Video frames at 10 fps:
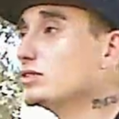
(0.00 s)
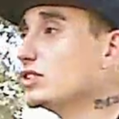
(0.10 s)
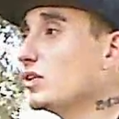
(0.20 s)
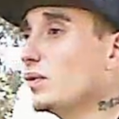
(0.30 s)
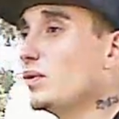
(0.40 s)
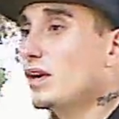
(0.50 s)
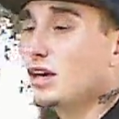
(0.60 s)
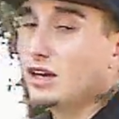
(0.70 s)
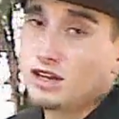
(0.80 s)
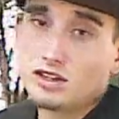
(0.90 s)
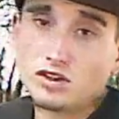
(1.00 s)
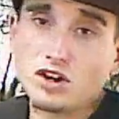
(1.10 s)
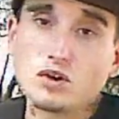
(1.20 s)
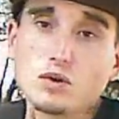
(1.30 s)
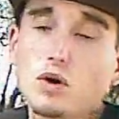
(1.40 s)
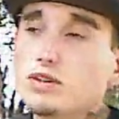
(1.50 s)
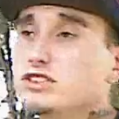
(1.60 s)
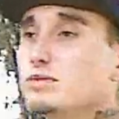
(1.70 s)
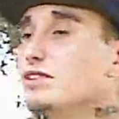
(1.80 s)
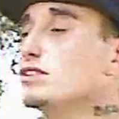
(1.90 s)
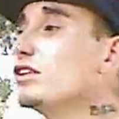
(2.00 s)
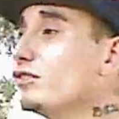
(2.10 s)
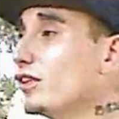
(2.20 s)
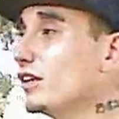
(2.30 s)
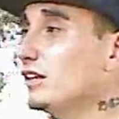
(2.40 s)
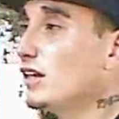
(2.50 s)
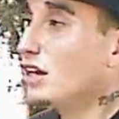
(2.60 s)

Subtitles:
So, you know, always something different.